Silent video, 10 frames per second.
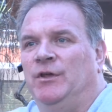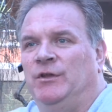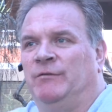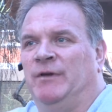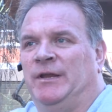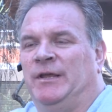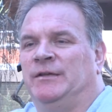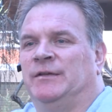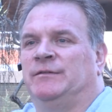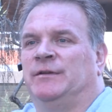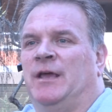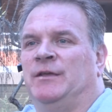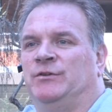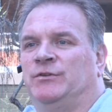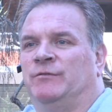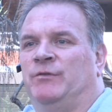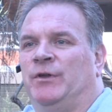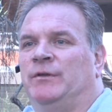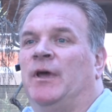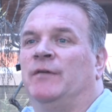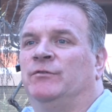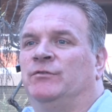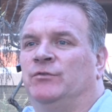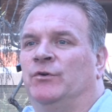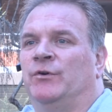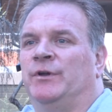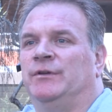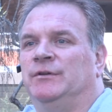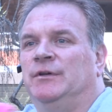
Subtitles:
you went here yesterday, you should have heard David's story,